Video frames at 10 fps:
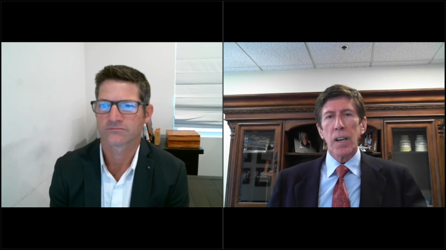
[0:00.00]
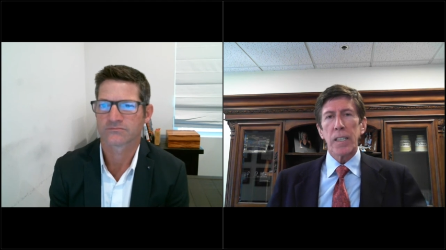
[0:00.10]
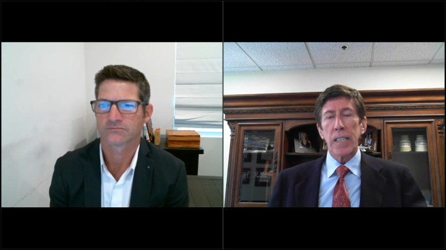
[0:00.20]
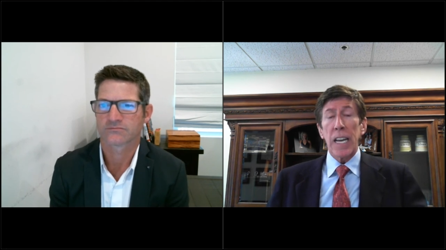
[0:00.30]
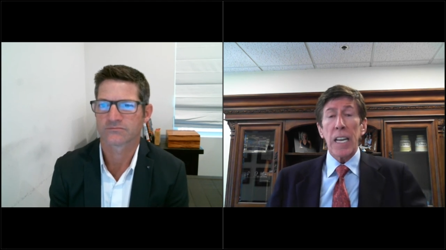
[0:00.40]

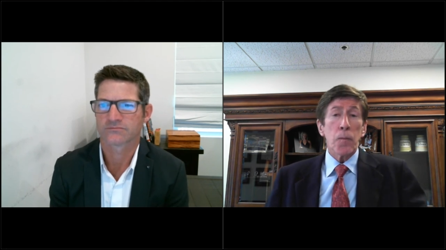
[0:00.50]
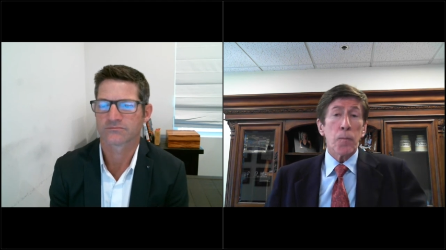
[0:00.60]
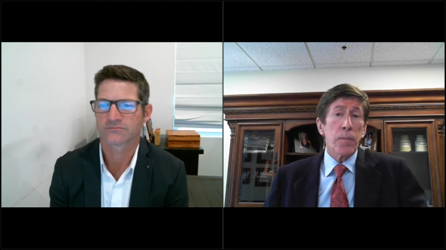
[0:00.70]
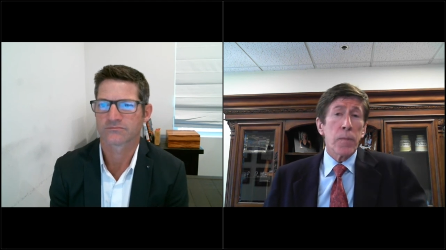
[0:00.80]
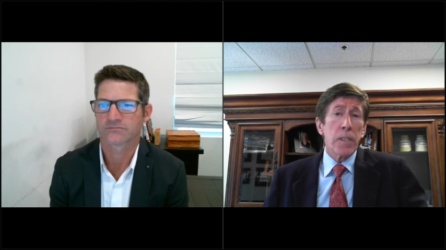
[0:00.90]
Speaker 1: they
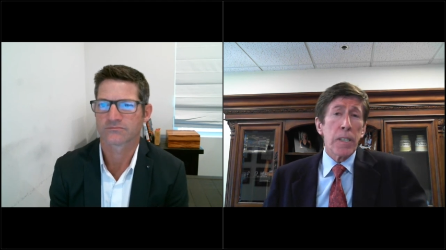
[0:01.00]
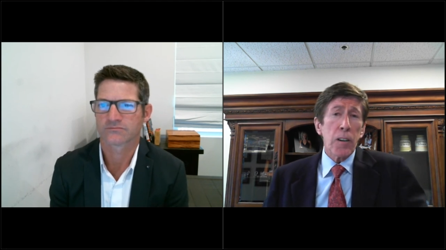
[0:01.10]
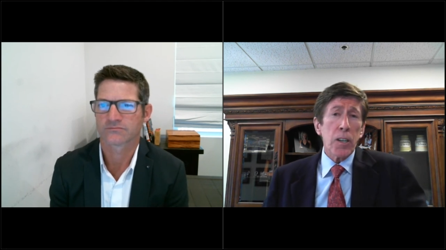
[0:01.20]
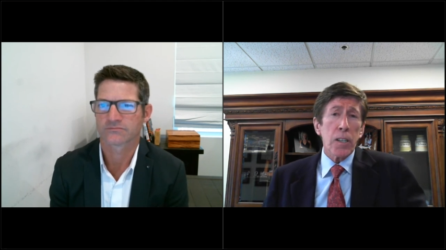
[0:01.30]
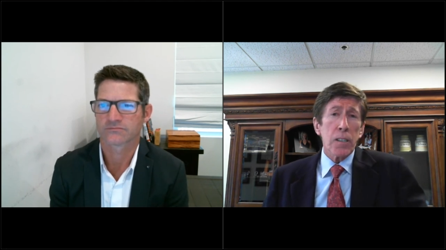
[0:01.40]
their
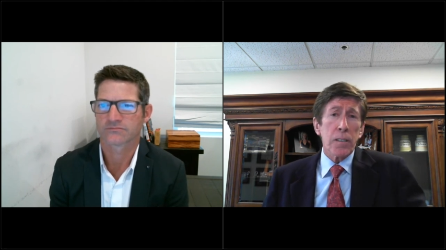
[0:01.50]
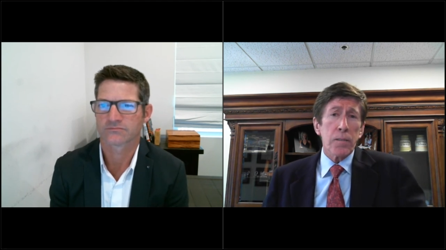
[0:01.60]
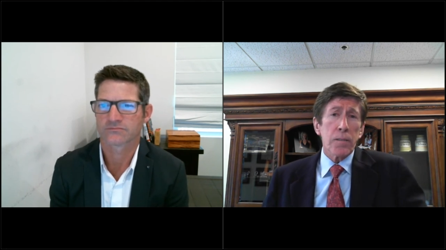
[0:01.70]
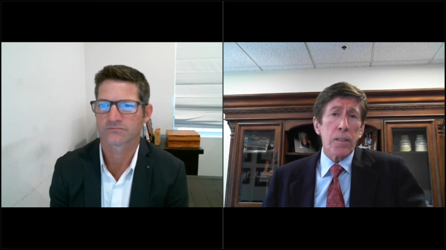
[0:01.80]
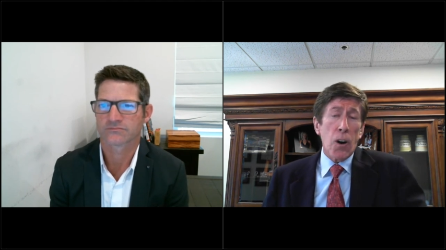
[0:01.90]

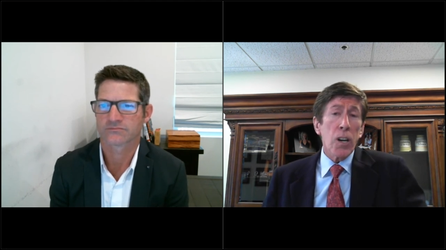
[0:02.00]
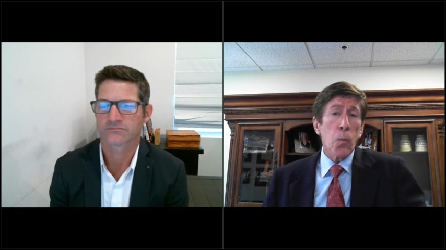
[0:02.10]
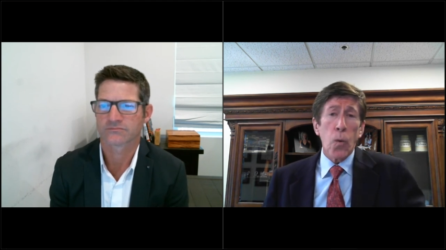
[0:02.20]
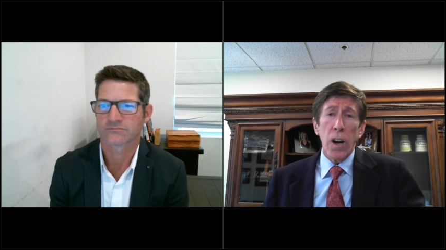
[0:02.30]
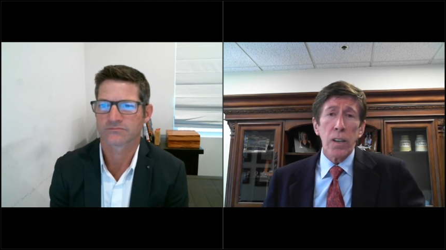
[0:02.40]
thought
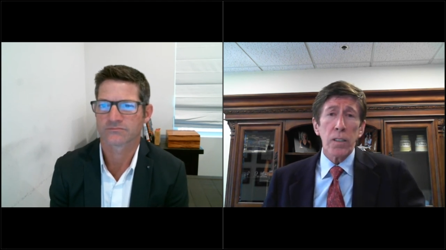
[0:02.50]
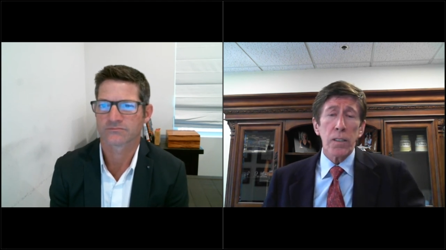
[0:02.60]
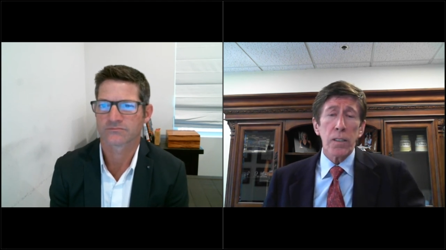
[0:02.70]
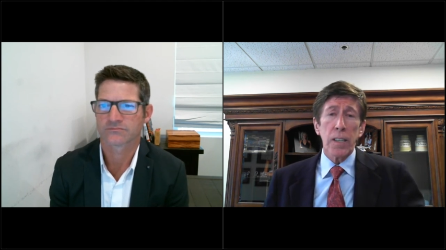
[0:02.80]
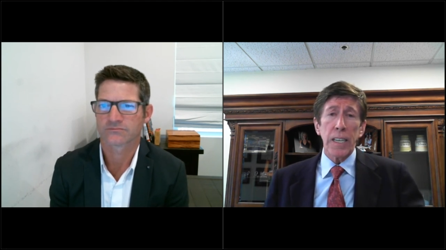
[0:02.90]
was
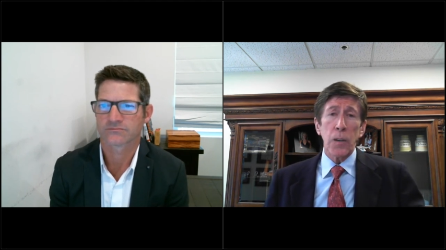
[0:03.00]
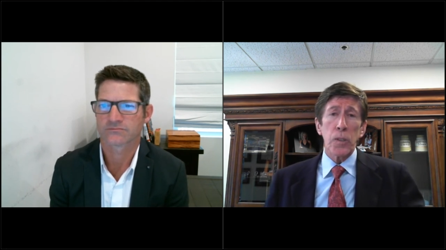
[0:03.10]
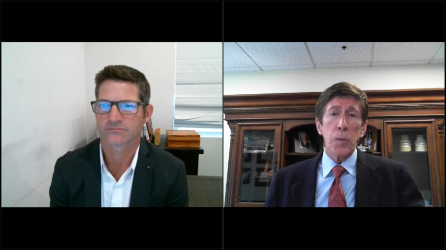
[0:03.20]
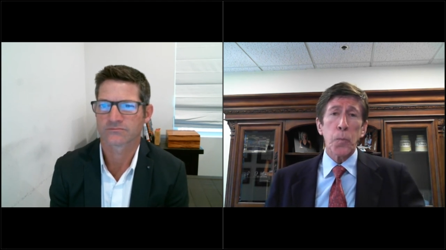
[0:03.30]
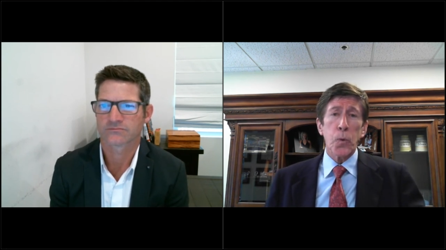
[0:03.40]
that it
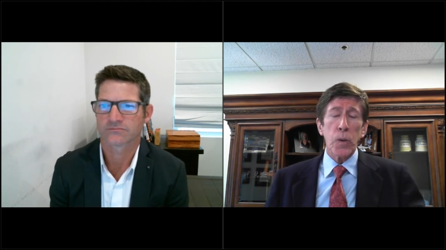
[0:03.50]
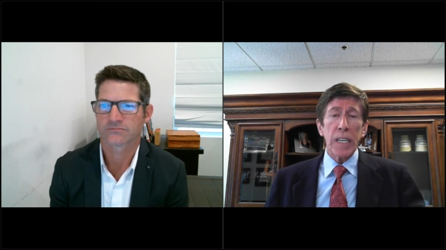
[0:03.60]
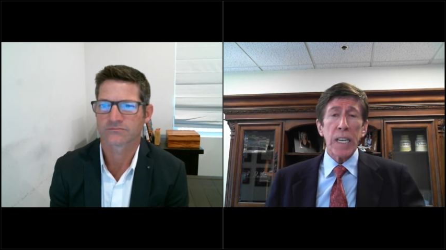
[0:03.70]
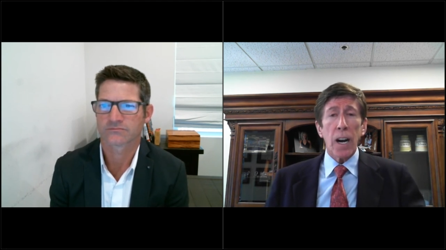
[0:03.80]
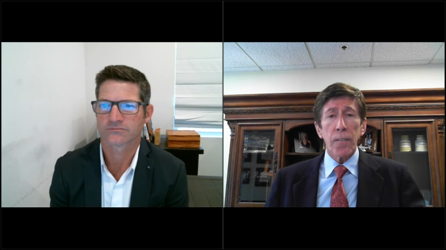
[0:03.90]
was pretty
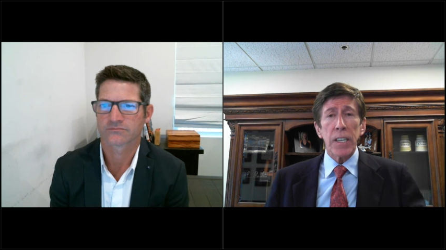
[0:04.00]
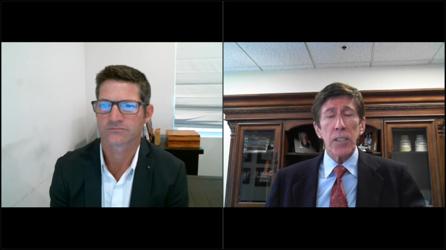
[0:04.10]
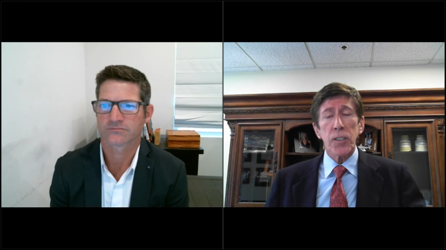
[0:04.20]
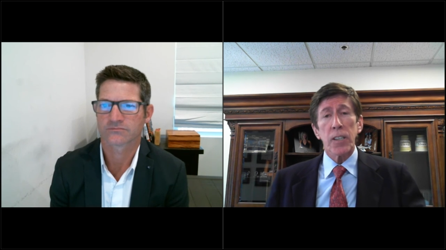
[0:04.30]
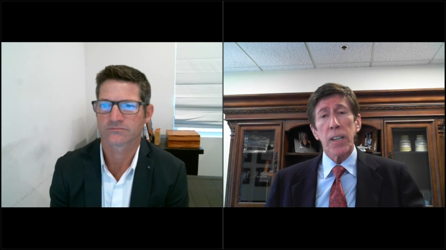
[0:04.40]
obvious
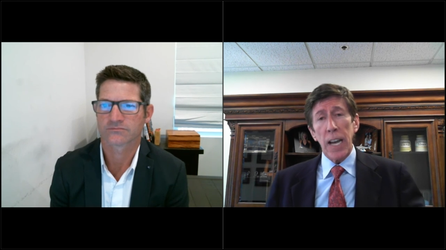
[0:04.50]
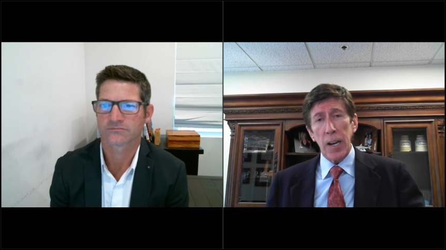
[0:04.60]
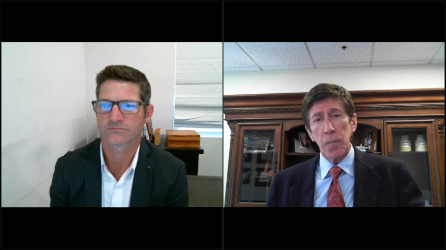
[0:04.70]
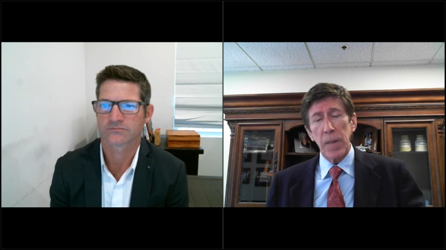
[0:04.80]
to them,